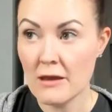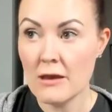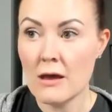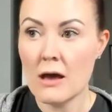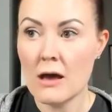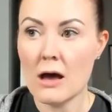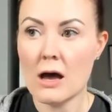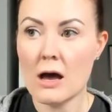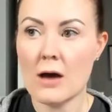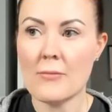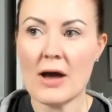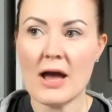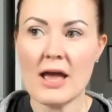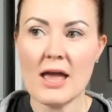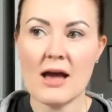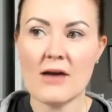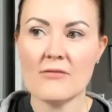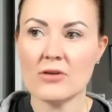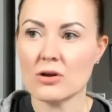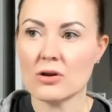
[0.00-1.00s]
I
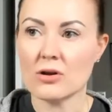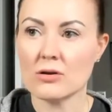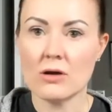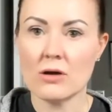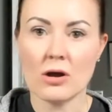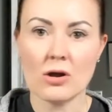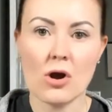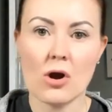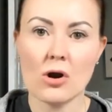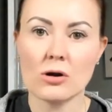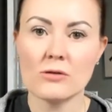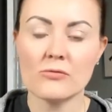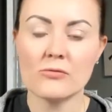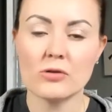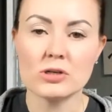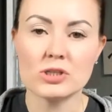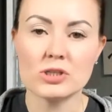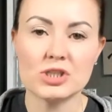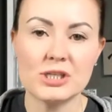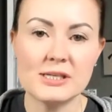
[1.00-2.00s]
have a carnivore
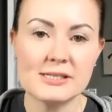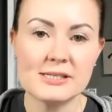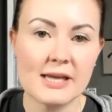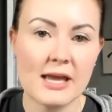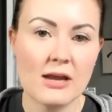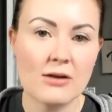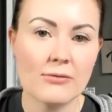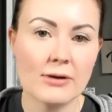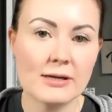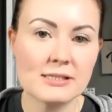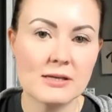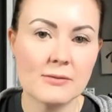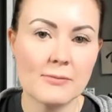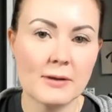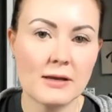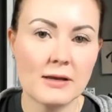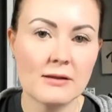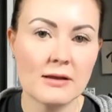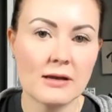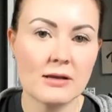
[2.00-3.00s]
cheesecake
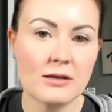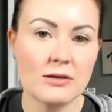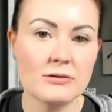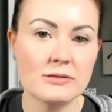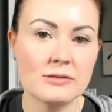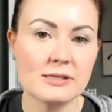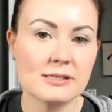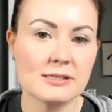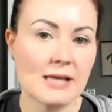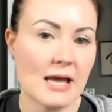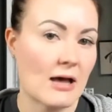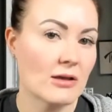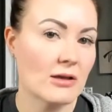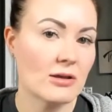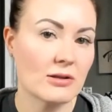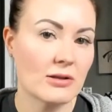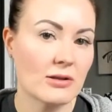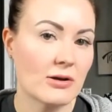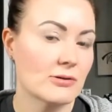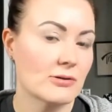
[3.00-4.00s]
recipe that uses
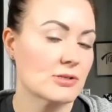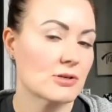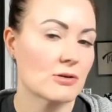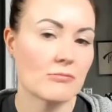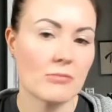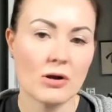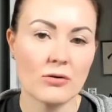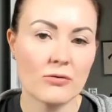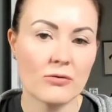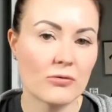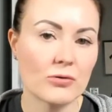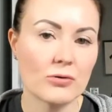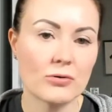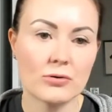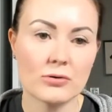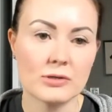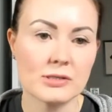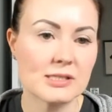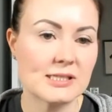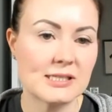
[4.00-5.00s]
allulose or monk fruit
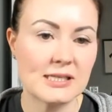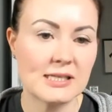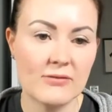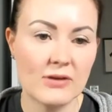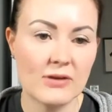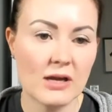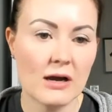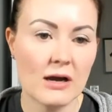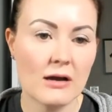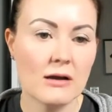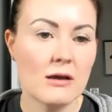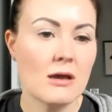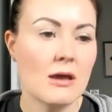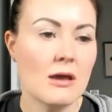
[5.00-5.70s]
or stevia,